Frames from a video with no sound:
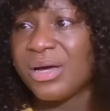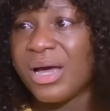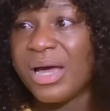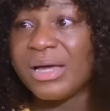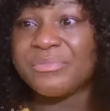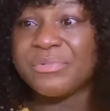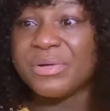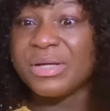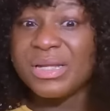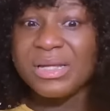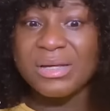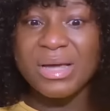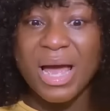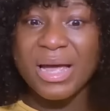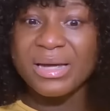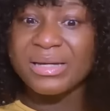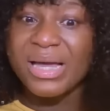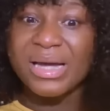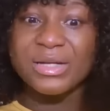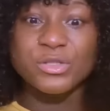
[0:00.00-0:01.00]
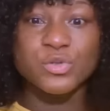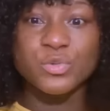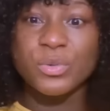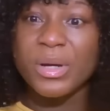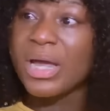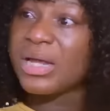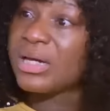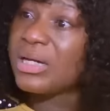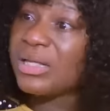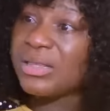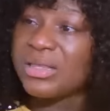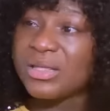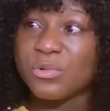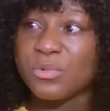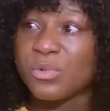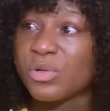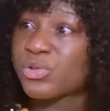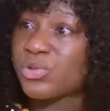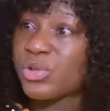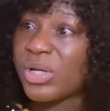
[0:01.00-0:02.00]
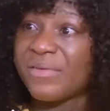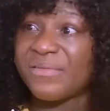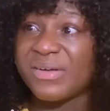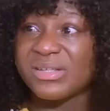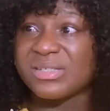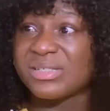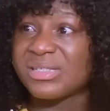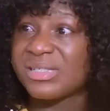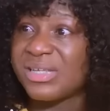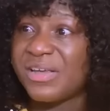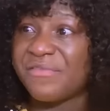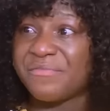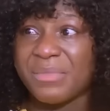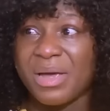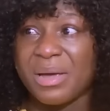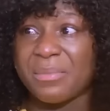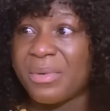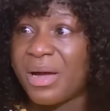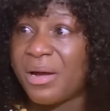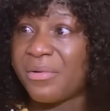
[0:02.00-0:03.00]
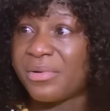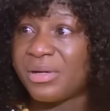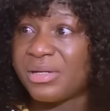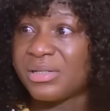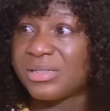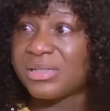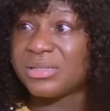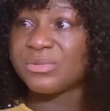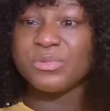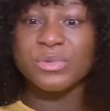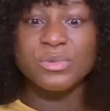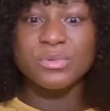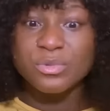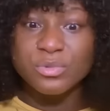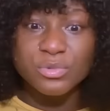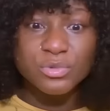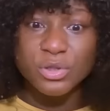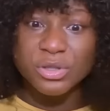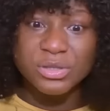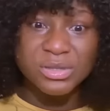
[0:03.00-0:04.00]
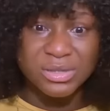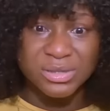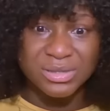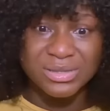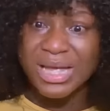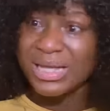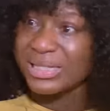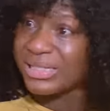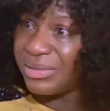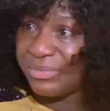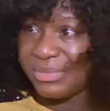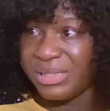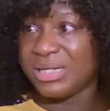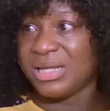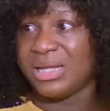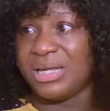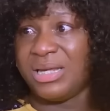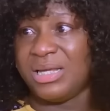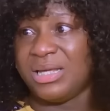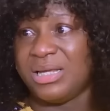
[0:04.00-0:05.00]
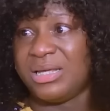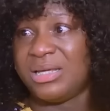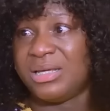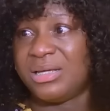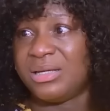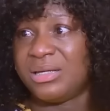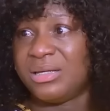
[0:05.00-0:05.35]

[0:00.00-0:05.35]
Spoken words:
I can do anything whatsoever to save my marriage. You just start immediately.